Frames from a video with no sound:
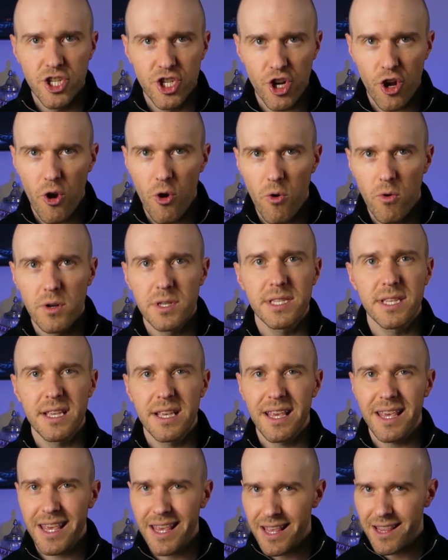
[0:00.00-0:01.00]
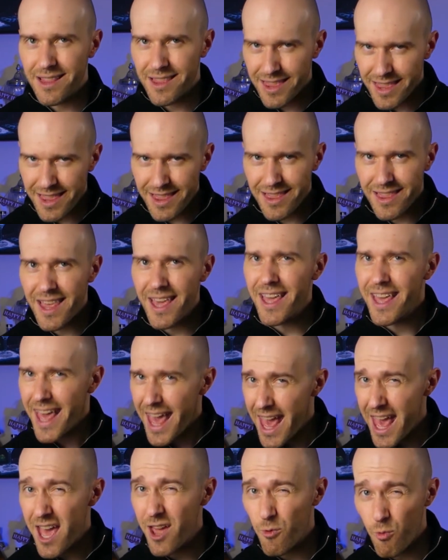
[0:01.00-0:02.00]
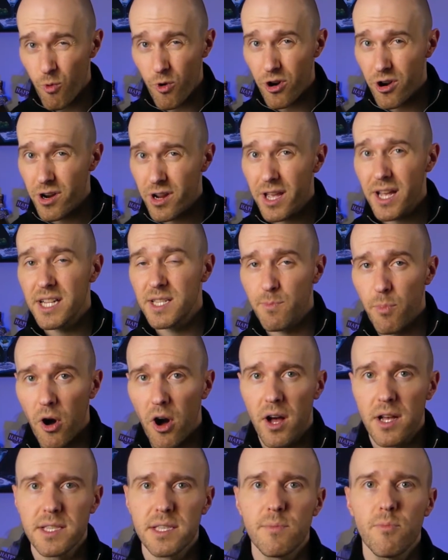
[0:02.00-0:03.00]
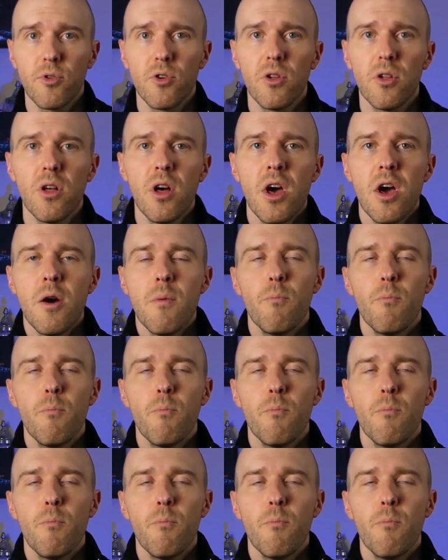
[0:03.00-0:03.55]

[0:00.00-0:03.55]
jokes they can work, it's possible,